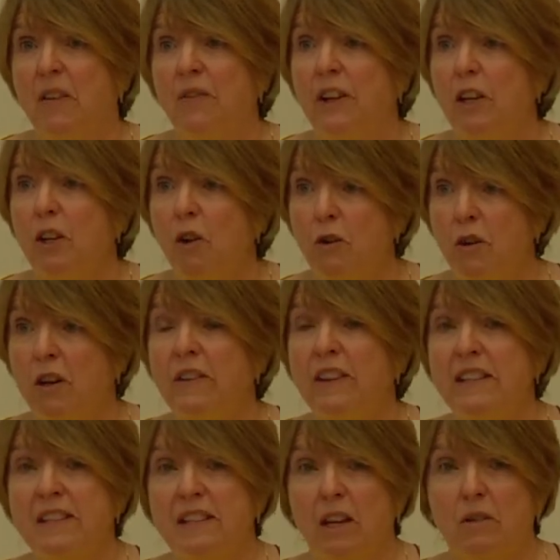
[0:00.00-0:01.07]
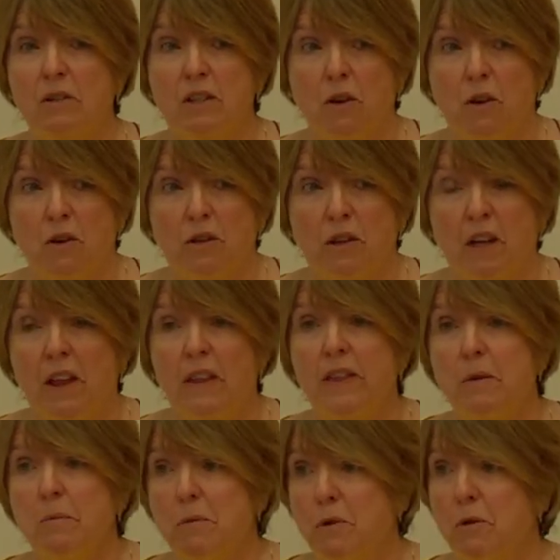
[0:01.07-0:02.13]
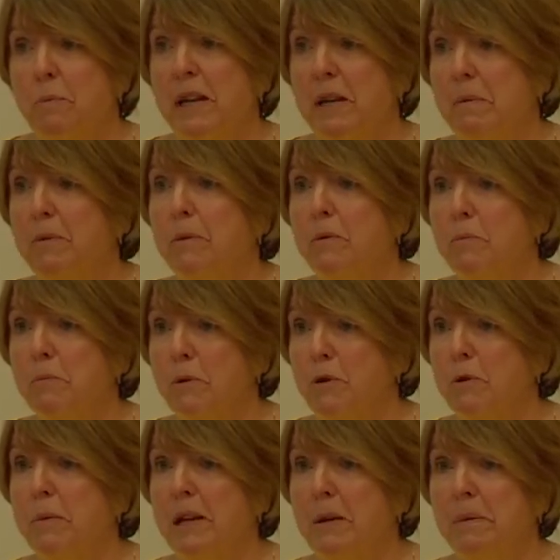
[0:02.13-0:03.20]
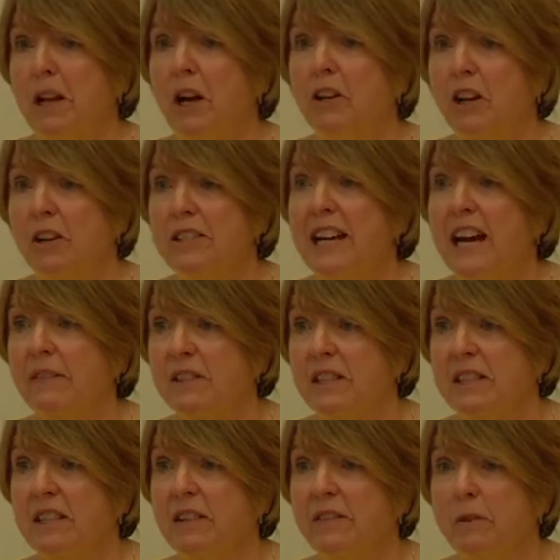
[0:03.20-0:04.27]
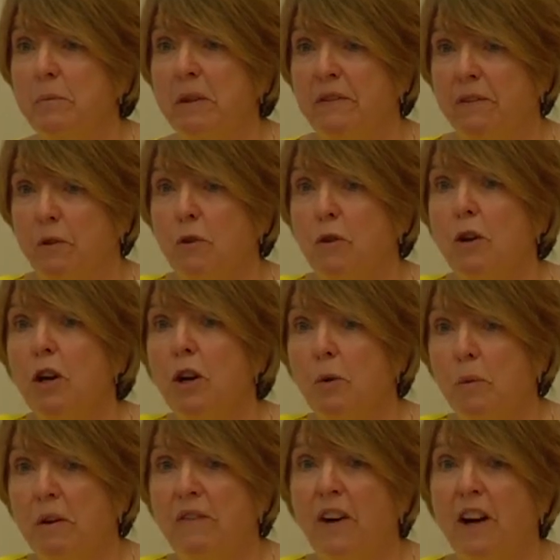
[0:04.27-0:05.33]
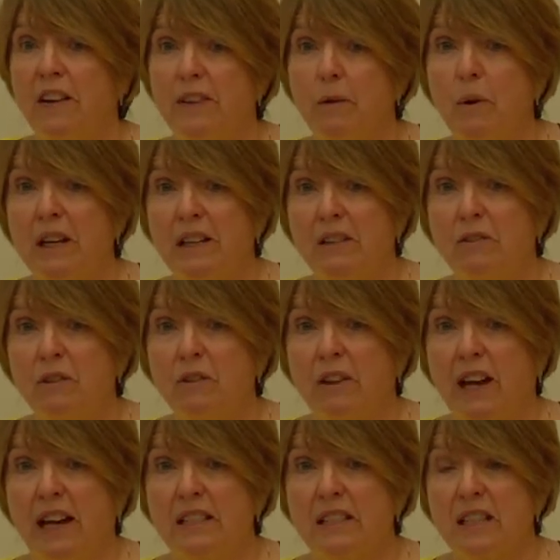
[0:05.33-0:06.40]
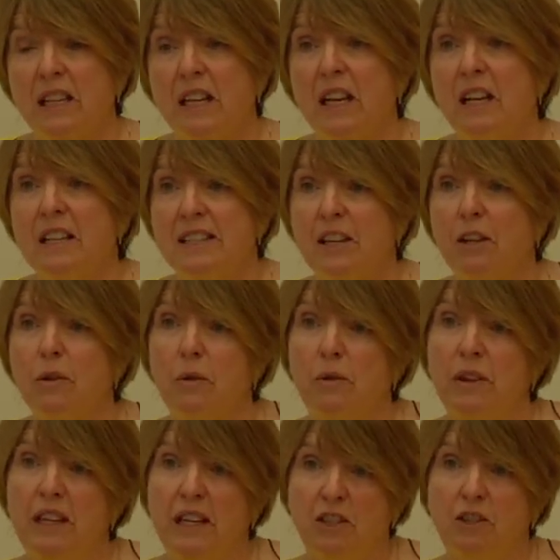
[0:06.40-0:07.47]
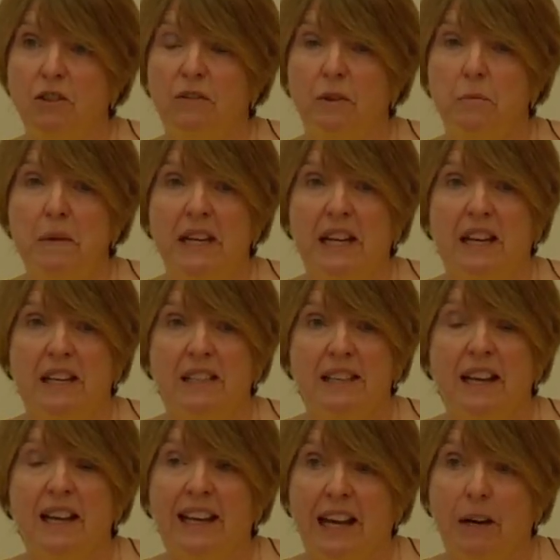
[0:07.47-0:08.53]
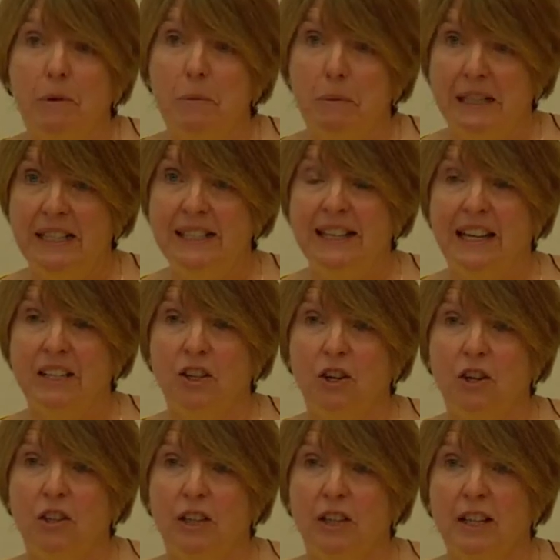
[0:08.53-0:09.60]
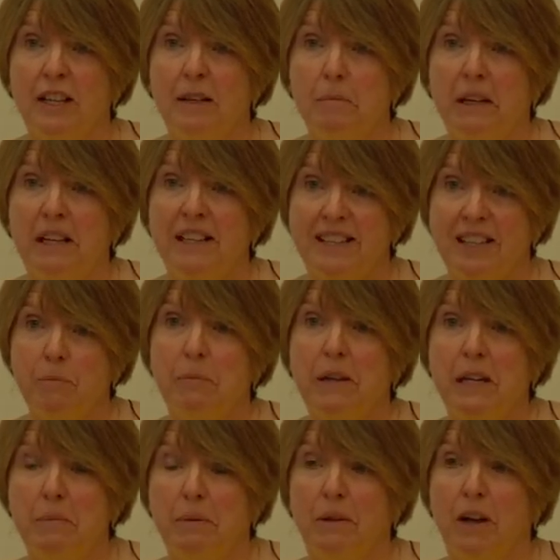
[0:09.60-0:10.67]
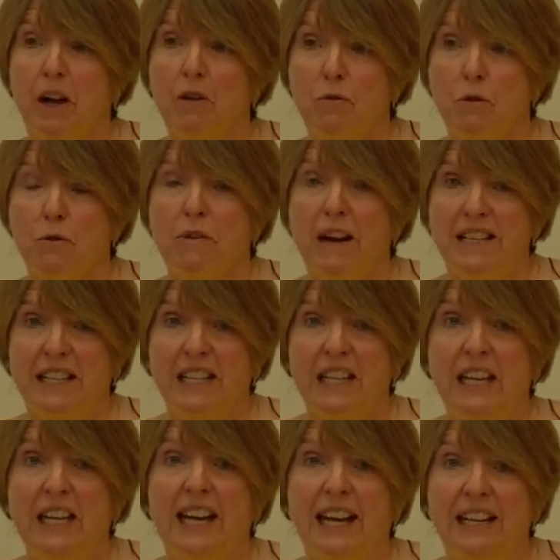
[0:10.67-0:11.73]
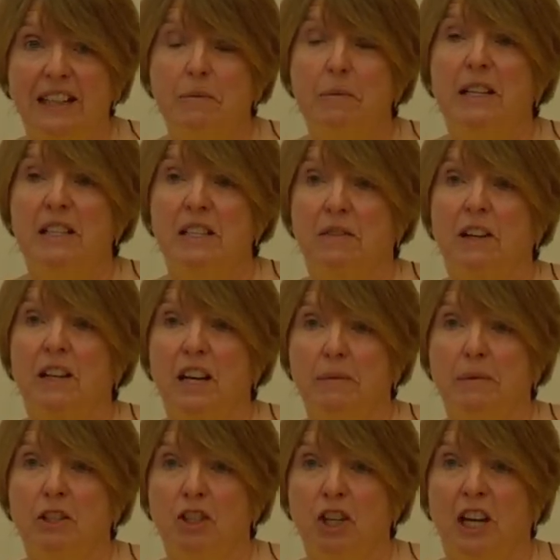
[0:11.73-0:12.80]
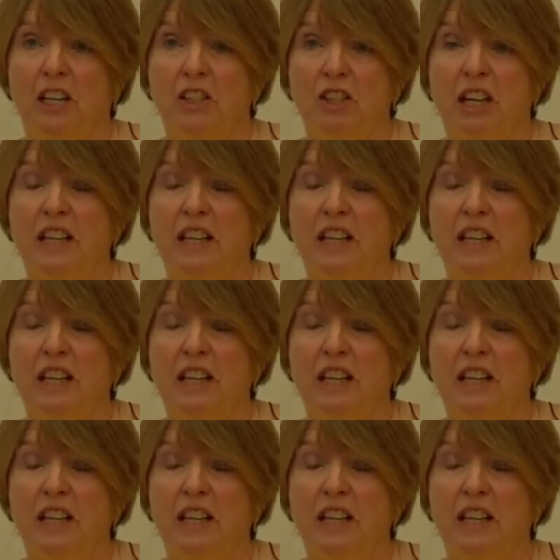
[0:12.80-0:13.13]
The longer this goes on, the more people, poor people, are going to have to suffer before we find the way through that. So the issue for me is, can we please get on? Because some people are already in the midst of climate change.